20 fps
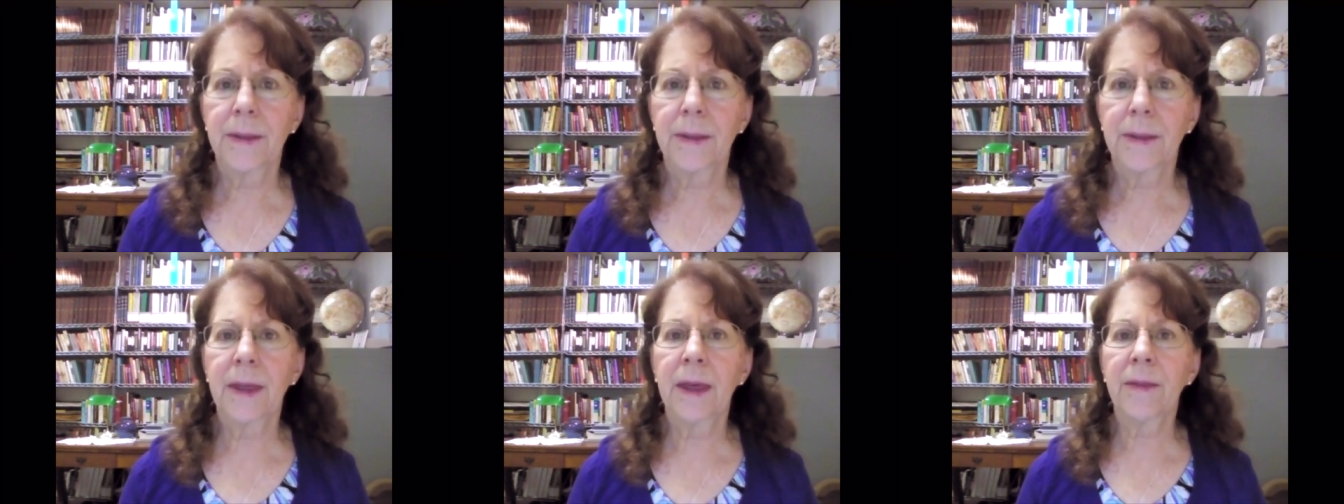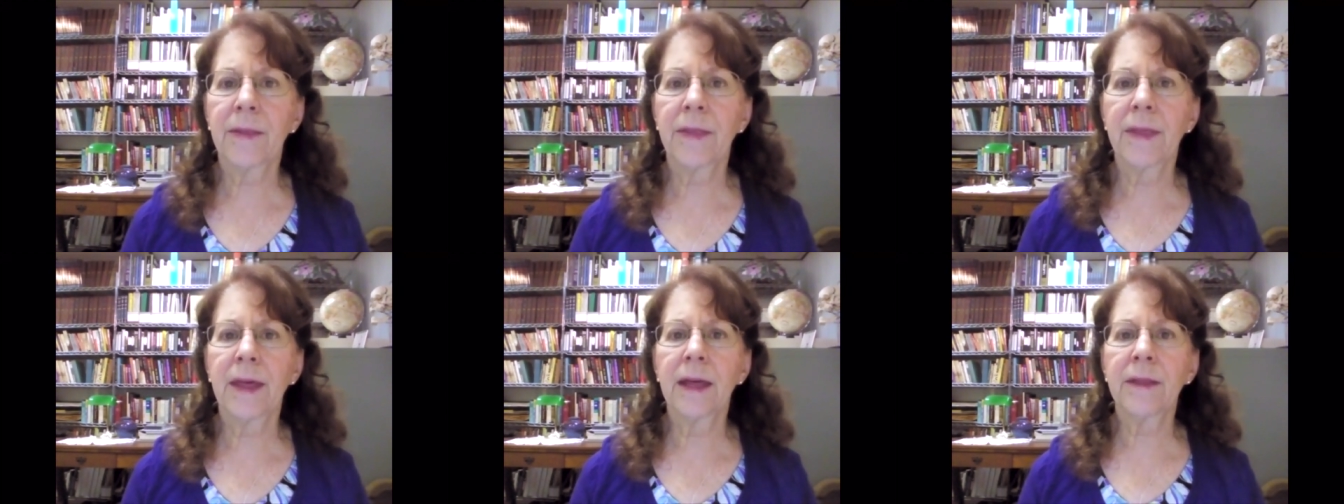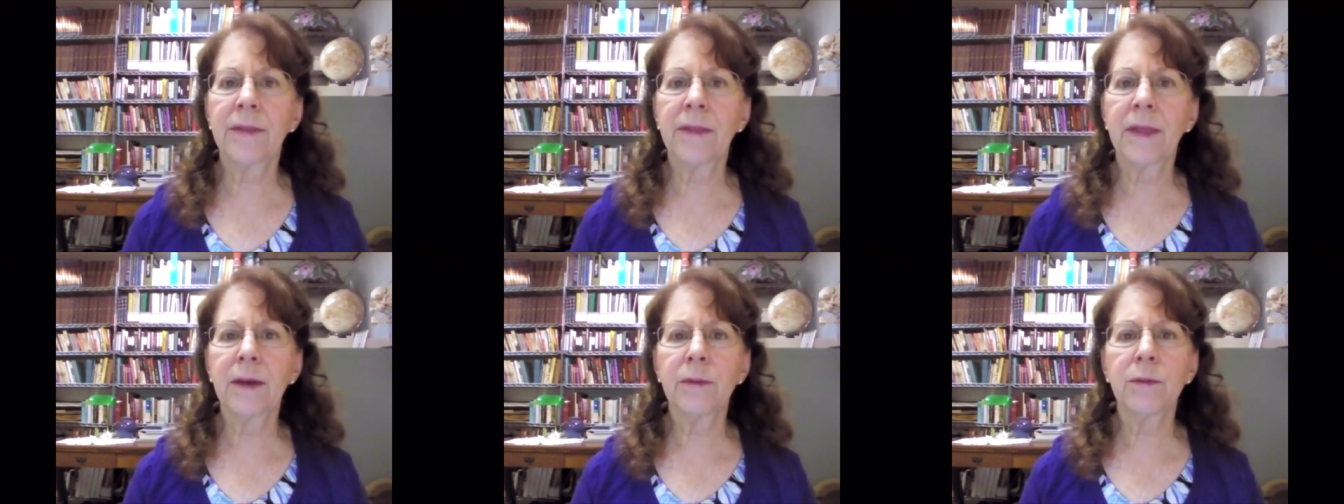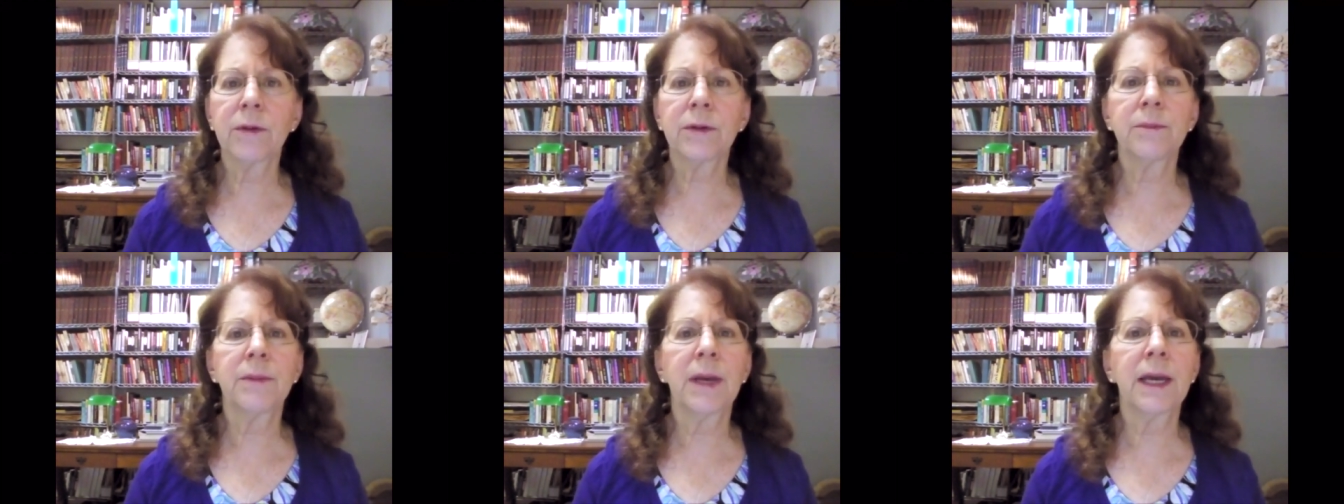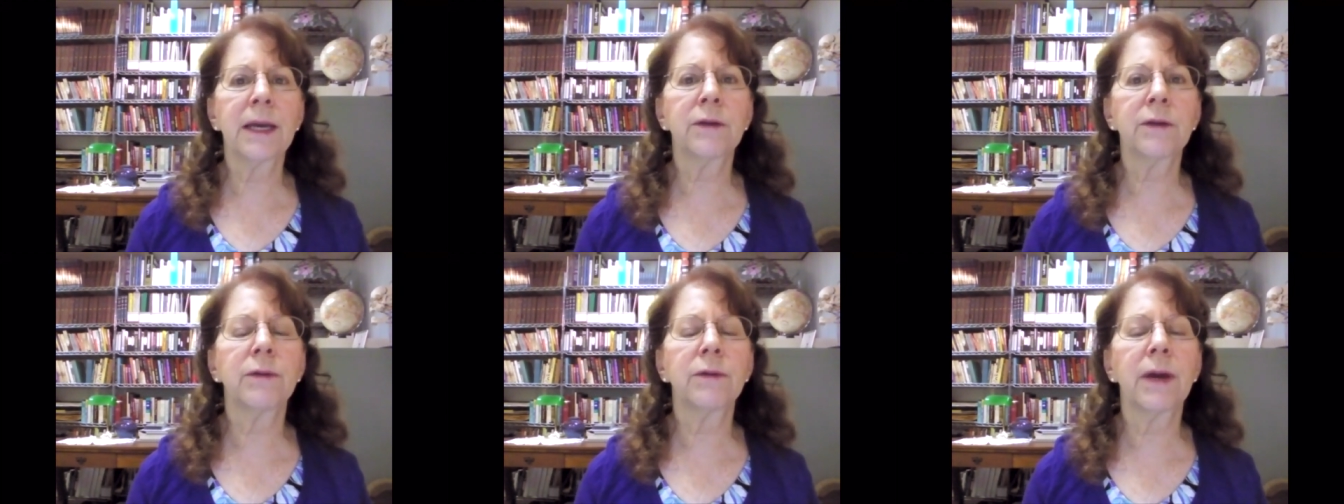and then they would
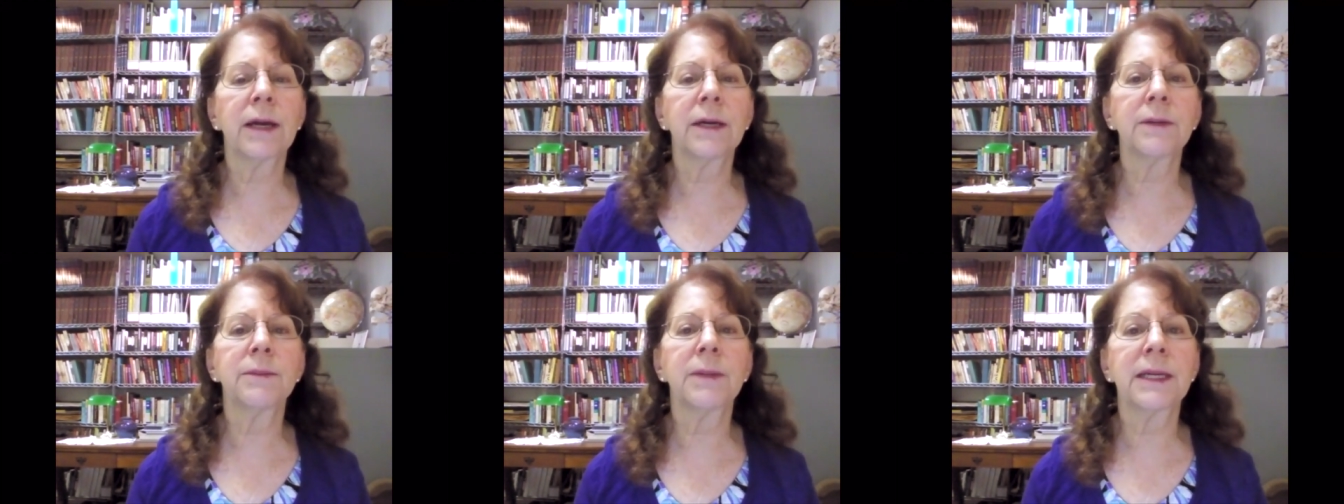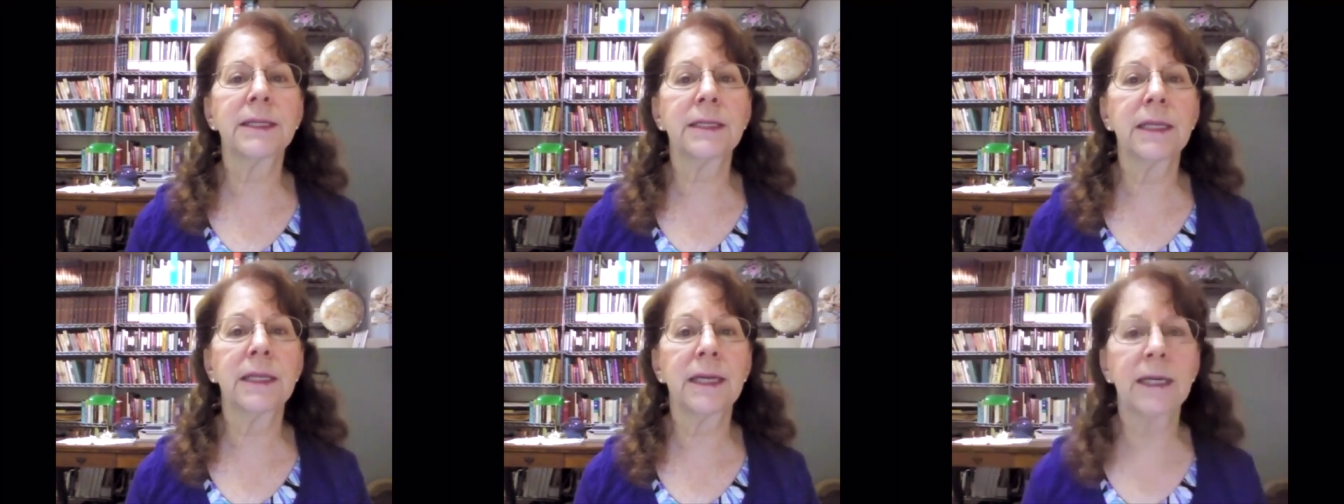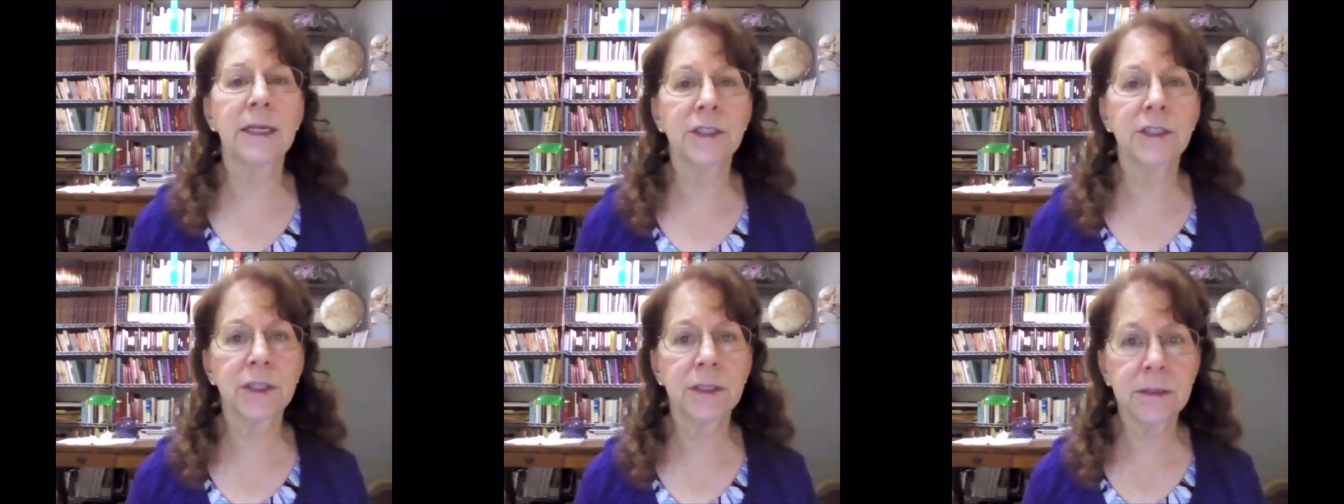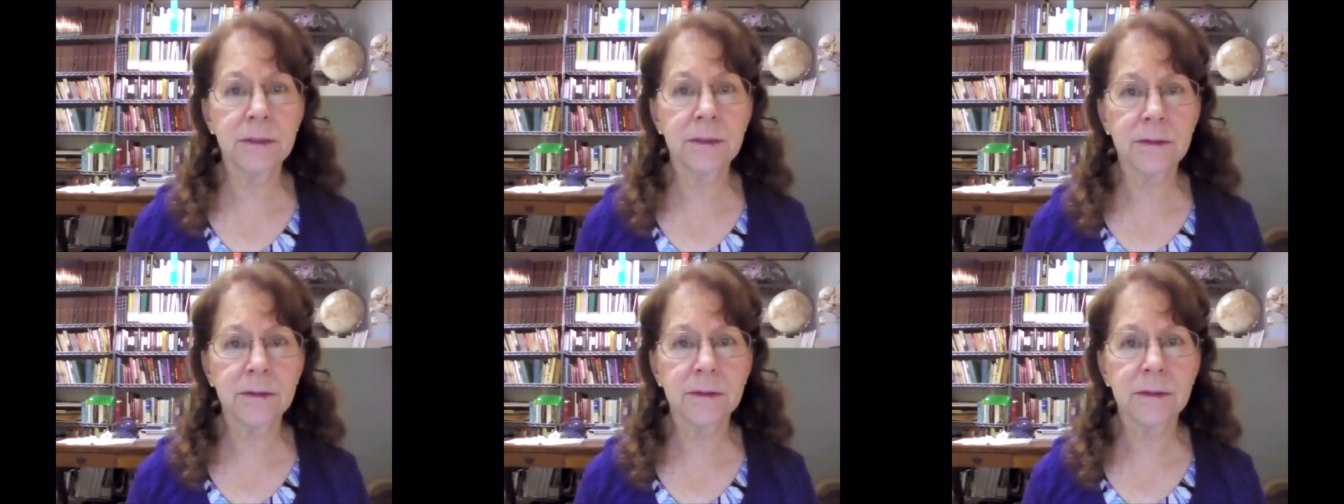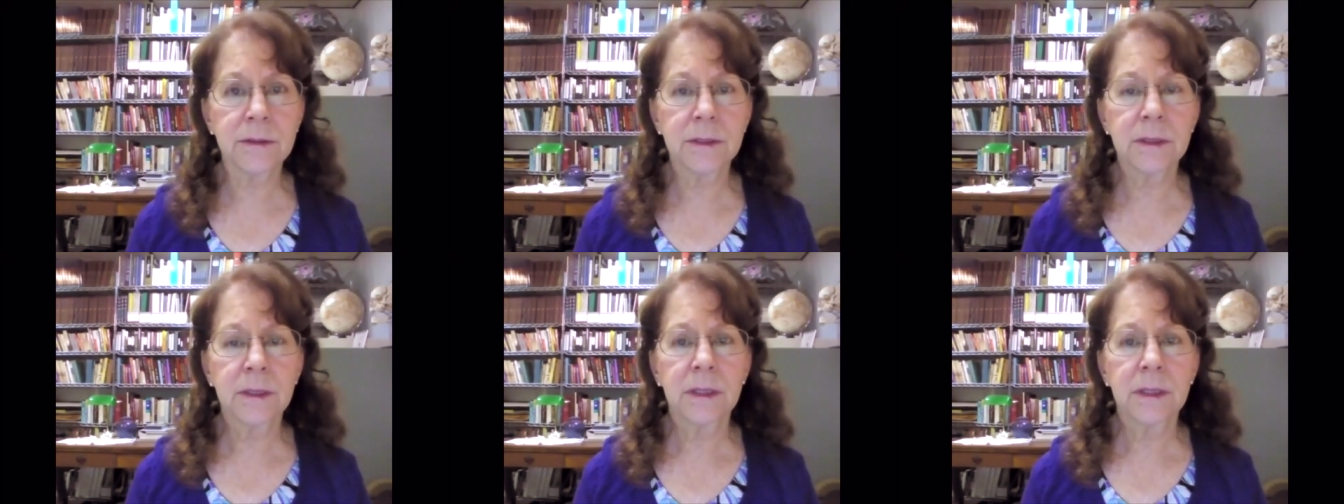make recommendations